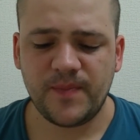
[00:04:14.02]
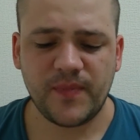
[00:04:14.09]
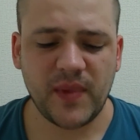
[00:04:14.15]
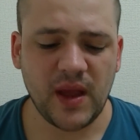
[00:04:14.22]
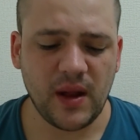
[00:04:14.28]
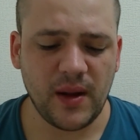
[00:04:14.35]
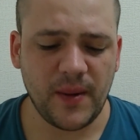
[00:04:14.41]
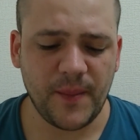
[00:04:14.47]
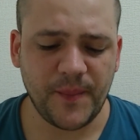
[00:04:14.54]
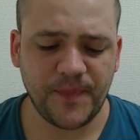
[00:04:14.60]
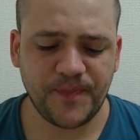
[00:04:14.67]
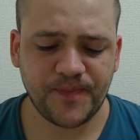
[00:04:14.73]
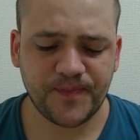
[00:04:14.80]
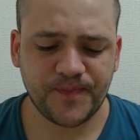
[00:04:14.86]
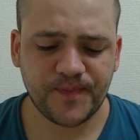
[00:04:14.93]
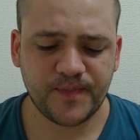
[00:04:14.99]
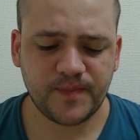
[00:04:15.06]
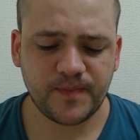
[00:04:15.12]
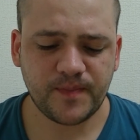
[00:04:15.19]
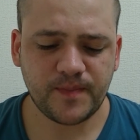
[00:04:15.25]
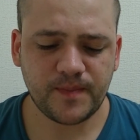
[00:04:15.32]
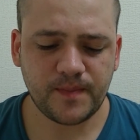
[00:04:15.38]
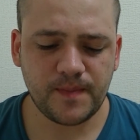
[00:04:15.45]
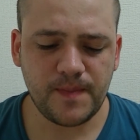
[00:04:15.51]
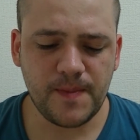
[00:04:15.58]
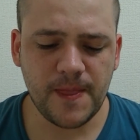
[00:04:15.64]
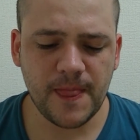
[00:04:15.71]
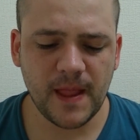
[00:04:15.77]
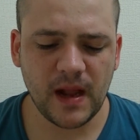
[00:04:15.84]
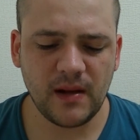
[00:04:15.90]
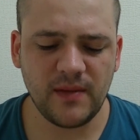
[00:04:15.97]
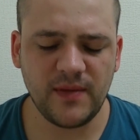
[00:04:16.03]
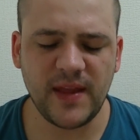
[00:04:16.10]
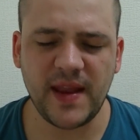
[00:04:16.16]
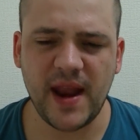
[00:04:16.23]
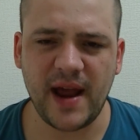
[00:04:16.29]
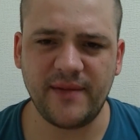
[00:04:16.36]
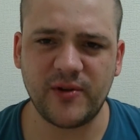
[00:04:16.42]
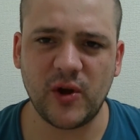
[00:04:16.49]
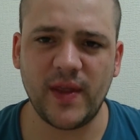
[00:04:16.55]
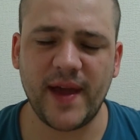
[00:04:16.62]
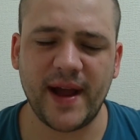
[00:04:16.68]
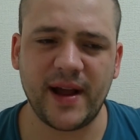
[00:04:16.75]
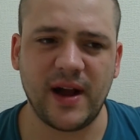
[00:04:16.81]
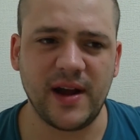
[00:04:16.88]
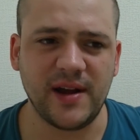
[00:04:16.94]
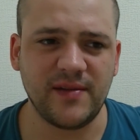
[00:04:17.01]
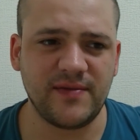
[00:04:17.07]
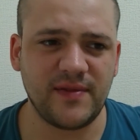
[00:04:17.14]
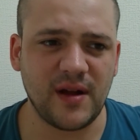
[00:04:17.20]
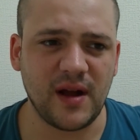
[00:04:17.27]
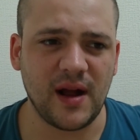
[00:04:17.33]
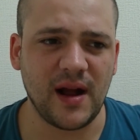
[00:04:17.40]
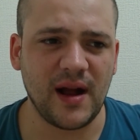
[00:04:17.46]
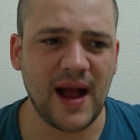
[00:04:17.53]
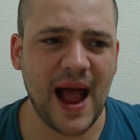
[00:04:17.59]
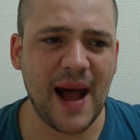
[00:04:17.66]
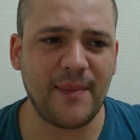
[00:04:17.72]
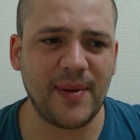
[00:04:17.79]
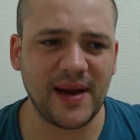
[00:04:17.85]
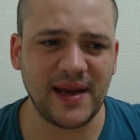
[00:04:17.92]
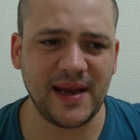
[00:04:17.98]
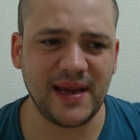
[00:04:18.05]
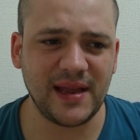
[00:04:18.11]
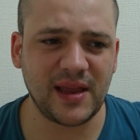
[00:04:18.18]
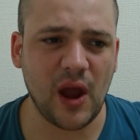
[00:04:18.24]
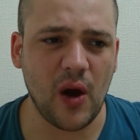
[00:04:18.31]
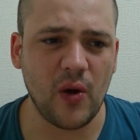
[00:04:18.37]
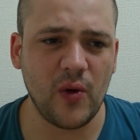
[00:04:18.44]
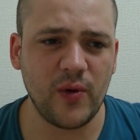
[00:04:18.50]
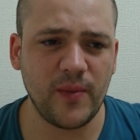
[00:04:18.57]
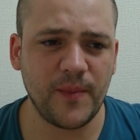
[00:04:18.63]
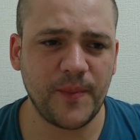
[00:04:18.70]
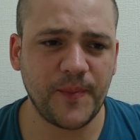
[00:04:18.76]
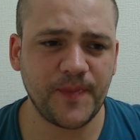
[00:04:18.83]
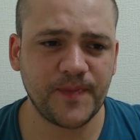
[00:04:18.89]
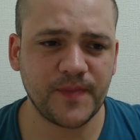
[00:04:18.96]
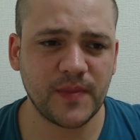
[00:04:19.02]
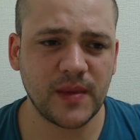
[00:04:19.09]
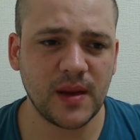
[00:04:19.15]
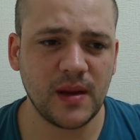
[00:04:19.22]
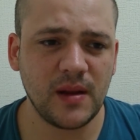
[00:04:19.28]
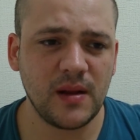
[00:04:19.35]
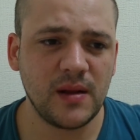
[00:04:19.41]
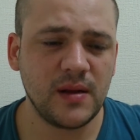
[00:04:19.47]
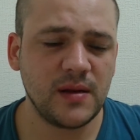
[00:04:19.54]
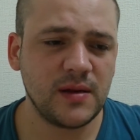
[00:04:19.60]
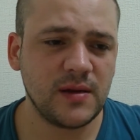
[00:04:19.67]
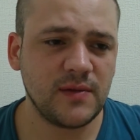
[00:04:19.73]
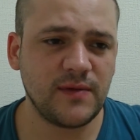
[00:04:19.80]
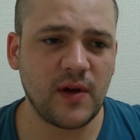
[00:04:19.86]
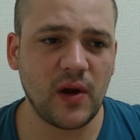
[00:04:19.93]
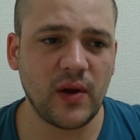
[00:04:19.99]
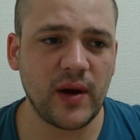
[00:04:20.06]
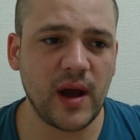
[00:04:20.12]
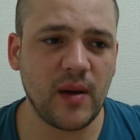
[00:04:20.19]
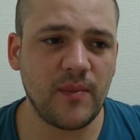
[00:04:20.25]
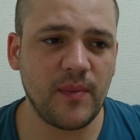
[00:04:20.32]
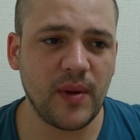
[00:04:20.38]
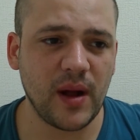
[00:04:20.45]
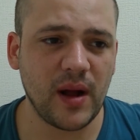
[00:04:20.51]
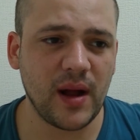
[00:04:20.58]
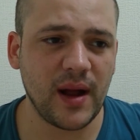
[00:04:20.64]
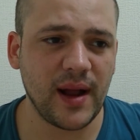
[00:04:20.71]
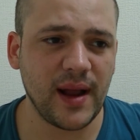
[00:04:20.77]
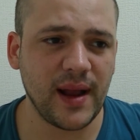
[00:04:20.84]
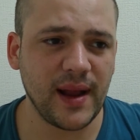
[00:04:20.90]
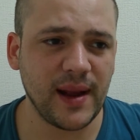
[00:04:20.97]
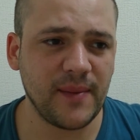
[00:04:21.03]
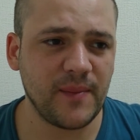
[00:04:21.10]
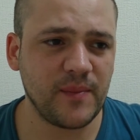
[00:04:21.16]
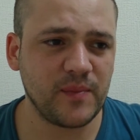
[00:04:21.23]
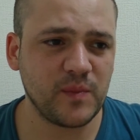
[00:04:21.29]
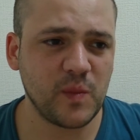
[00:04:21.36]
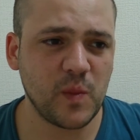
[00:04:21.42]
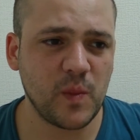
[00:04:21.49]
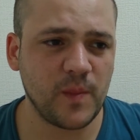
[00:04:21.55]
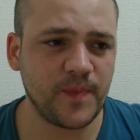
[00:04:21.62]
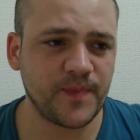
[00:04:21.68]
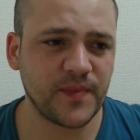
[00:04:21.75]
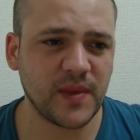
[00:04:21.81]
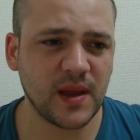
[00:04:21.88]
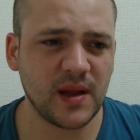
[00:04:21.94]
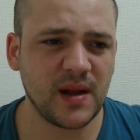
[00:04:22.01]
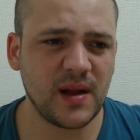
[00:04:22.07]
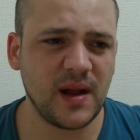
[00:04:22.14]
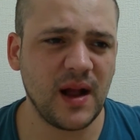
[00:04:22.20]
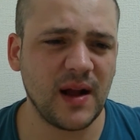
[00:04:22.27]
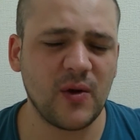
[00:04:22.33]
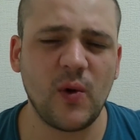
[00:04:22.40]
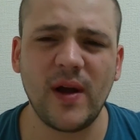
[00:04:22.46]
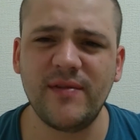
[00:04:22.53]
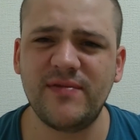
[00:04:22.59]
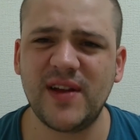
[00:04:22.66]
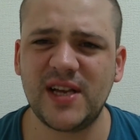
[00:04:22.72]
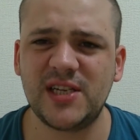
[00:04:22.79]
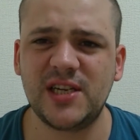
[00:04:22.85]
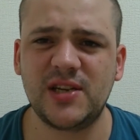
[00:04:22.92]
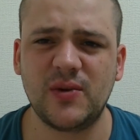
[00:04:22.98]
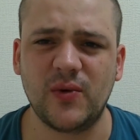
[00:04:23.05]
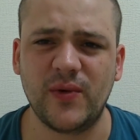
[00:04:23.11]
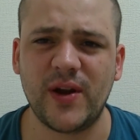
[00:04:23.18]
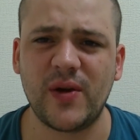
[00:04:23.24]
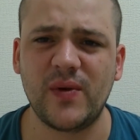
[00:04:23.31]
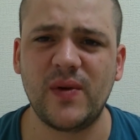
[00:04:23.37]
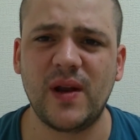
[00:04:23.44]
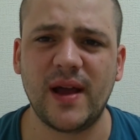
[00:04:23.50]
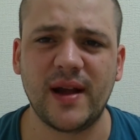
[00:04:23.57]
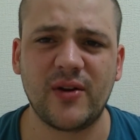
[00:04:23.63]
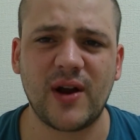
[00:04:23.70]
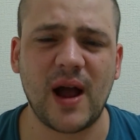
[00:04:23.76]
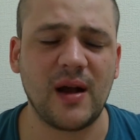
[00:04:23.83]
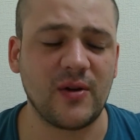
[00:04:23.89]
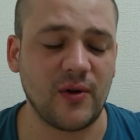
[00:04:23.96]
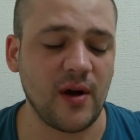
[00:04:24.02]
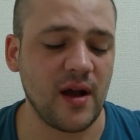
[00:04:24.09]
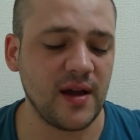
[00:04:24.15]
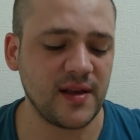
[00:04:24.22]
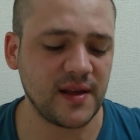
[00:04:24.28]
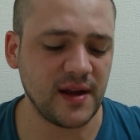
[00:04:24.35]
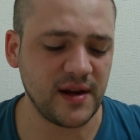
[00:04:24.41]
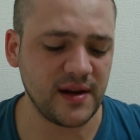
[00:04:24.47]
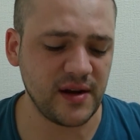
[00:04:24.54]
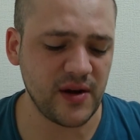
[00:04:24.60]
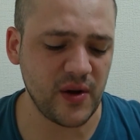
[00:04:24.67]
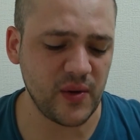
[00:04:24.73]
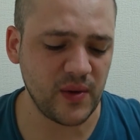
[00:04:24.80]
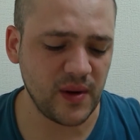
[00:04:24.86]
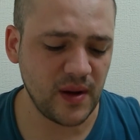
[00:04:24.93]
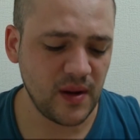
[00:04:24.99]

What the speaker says: And then they've got that kind of appley tone, followed up by a quite vegetal note, like cut grass kind of note.